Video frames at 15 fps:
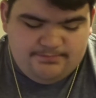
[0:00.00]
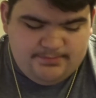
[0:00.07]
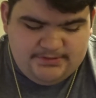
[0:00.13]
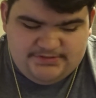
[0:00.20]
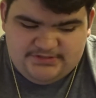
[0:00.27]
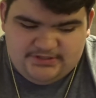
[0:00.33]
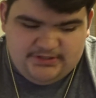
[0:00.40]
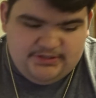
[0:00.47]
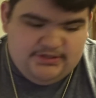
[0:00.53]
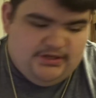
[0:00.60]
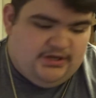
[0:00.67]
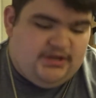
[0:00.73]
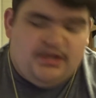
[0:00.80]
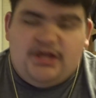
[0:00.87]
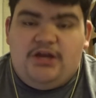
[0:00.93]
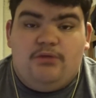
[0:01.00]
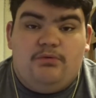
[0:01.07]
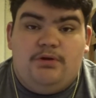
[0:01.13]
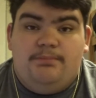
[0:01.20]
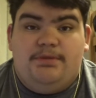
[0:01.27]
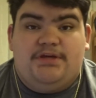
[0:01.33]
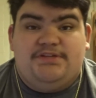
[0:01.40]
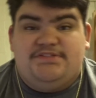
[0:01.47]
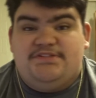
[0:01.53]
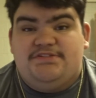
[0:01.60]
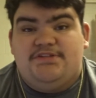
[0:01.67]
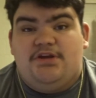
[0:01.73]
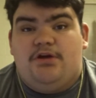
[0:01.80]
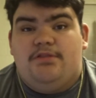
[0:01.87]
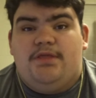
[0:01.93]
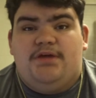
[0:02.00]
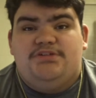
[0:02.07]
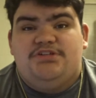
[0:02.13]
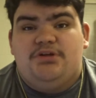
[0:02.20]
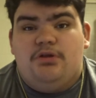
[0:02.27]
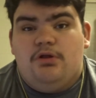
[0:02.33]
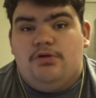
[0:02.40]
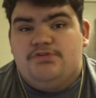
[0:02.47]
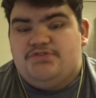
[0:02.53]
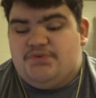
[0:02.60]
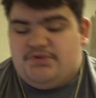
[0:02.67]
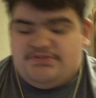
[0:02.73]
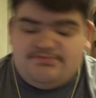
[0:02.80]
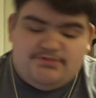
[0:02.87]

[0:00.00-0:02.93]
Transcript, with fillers: basically, and I kind of want to be consistent on that channel also as